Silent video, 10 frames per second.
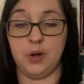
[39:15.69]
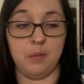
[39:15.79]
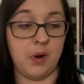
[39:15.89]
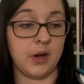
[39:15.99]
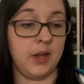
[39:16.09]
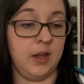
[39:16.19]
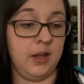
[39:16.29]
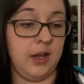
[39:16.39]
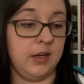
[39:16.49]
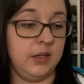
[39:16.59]
at market,
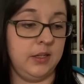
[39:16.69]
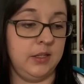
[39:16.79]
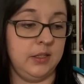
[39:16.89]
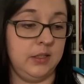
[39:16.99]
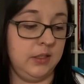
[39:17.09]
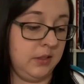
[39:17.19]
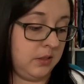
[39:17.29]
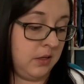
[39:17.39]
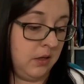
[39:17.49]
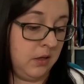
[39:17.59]
and it is